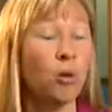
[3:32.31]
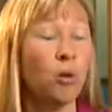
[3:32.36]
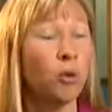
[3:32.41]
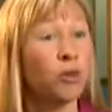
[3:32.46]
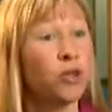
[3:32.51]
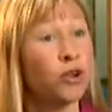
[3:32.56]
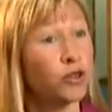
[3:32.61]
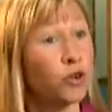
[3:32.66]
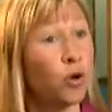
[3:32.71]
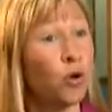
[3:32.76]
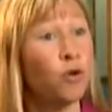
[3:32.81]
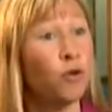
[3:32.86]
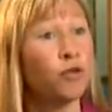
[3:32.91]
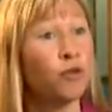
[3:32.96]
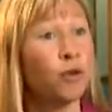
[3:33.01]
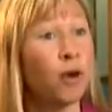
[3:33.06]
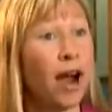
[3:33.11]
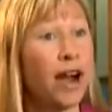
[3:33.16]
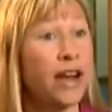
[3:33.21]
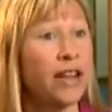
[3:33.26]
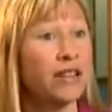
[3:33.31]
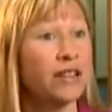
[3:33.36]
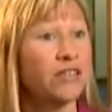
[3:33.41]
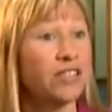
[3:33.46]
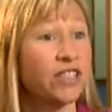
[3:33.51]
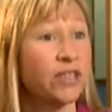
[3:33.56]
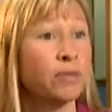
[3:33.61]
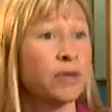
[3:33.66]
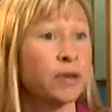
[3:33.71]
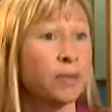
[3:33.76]
Well, there's a whole variety of
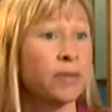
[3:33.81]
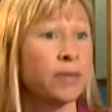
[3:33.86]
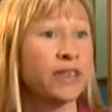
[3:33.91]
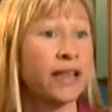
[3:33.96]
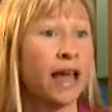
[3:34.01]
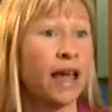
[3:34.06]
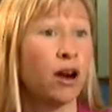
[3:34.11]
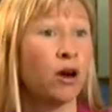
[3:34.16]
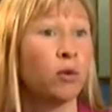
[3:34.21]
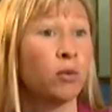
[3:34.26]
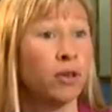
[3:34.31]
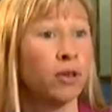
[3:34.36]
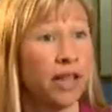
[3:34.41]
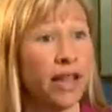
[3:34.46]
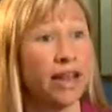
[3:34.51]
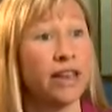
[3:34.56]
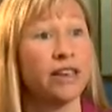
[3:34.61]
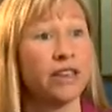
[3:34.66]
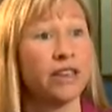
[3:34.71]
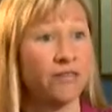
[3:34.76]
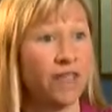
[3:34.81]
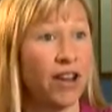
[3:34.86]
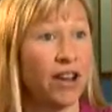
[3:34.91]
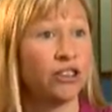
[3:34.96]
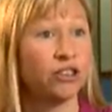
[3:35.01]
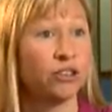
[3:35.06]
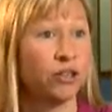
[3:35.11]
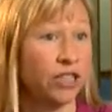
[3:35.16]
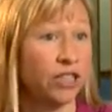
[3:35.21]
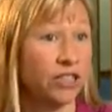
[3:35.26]
symptoms that are related to
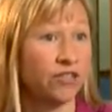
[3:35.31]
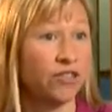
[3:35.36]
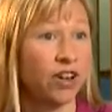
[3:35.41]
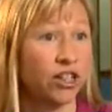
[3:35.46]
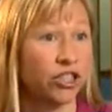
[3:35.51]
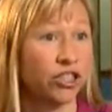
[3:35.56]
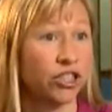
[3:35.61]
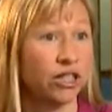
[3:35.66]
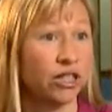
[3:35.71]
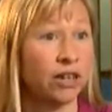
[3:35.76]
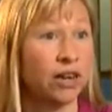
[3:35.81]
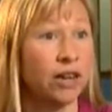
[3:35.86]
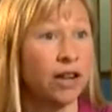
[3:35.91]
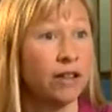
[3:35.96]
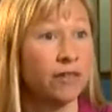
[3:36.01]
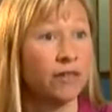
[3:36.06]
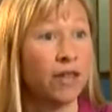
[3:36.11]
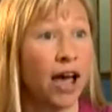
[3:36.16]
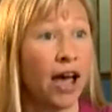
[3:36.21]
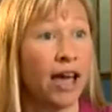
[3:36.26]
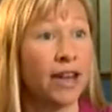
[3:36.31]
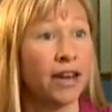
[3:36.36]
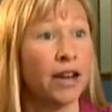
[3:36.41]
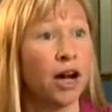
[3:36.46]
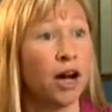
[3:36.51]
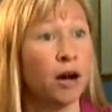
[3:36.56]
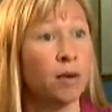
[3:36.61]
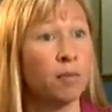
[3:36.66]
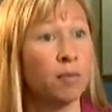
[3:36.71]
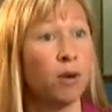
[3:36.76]
facial dysfunction
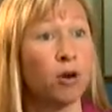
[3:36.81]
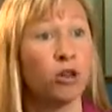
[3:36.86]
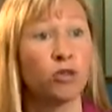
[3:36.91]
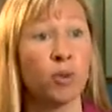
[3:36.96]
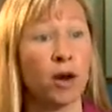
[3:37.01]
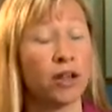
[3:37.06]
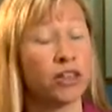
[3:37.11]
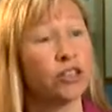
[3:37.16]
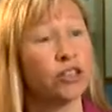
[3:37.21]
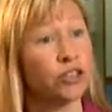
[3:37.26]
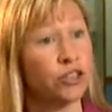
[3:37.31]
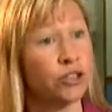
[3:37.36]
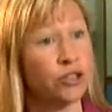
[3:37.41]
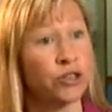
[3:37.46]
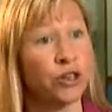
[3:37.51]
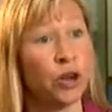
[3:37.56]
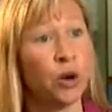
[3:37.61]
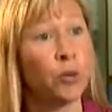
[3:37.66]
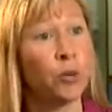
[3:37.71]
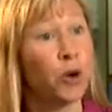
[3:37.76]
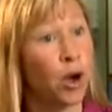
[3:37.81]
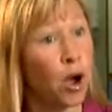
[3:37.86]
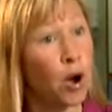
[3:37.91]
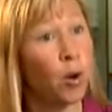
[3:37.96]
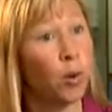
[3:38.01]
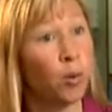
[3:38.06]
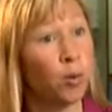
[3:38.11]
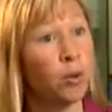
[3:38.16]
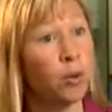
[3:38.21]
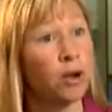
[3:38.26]
that most practitioners don't
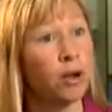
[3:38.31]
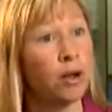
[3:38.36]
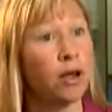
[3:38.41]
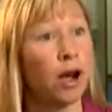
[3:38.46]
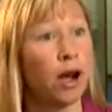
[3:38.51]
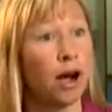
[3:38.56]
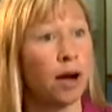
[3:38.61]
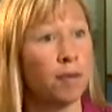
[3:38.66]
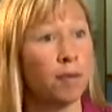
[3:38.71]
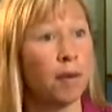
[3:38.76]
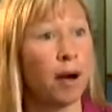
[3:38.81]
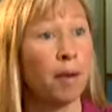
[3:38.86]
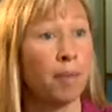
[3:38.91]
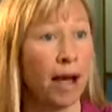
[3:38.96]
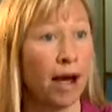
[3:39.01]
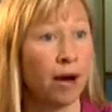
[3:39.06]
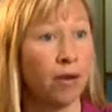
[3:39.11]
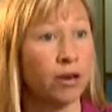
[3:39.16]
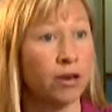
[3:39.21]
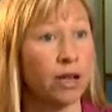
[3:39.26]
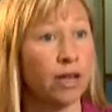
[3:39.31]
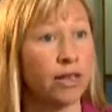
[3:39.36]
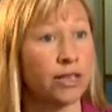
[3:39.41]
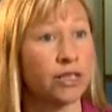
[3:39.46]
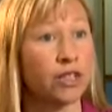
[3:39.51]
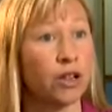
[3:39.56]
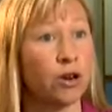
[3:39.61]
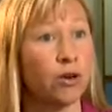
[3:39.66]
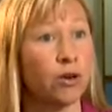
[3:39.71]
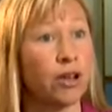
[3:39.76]
know about. And
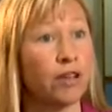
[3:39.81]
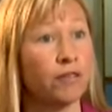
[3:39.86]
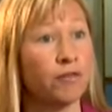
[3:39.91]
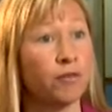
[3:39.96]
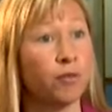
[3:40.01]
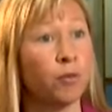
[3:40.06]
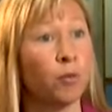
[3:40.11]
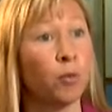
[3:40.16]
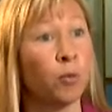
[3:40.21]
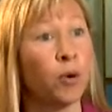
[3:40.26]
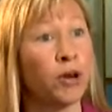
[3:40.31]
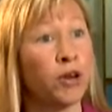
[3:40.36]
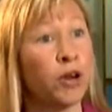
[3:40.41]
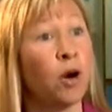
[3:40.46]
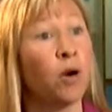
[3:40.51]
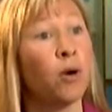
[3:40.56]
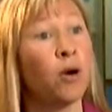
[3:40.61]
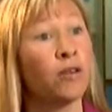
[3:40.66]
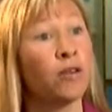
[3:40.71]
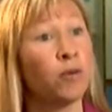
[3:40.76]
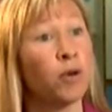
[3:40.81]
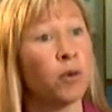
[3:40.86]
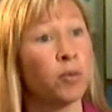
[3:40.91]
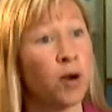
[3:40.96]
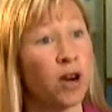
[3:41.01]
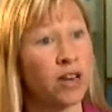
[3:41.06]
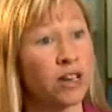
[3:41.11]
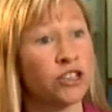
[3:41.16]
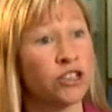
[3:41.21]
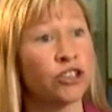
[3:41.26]
so if a
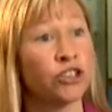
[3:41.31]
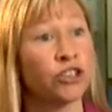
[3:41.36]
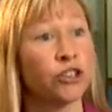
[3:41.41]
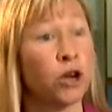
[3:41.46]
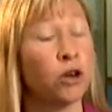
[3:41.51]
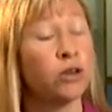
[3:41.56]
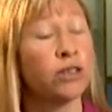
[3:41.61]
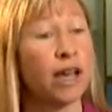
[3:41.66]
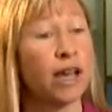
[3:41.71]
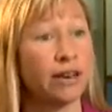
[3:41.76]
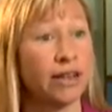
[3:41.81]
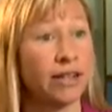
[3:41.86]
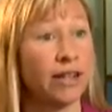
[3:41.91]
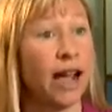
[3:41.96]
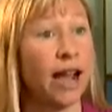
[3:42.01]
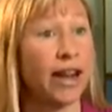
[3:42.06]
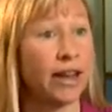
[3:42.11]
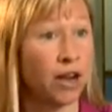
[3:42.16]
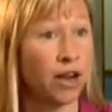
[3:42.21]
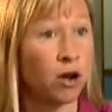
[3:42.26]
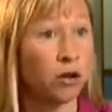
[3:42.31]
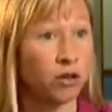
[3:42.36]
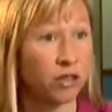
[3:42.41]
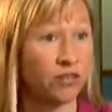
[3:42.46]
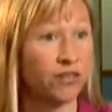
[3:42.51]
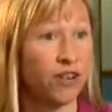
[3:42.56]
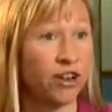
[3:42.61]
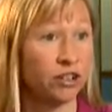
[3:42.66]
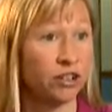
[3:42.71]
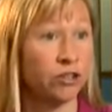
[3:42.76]
practitioner knows how to
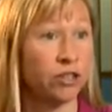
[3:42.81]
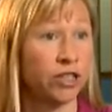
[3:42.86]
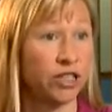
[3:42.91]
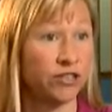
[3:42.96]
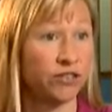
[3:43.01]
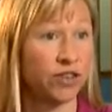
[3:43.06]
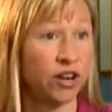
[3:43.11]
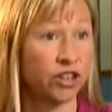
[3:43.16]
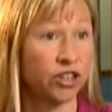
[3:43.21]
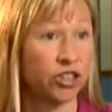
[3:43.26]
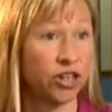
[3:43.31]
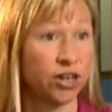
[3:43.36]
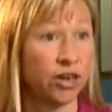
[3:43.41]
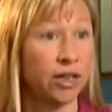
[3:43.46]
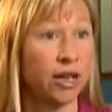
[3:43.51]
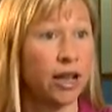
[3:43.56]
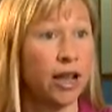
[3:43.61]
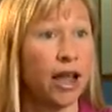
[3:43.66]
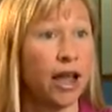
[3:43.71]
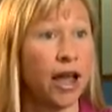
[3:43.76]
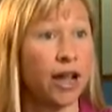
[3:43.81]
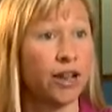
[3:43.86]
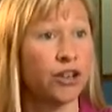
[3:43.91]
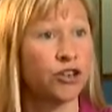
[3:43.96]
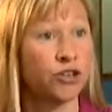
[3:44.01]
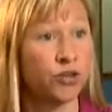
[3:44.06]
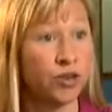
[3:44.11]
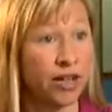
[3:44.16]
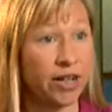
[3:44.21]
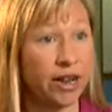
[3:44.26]
diagnose facial dysfunction and
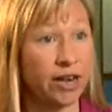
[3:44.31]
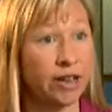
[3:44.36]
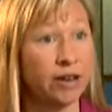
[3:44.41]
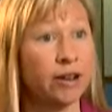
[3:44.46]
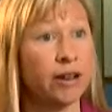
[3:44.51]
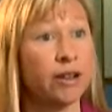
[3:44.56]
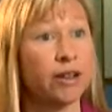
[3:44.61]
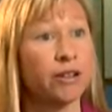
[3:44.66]
treat it,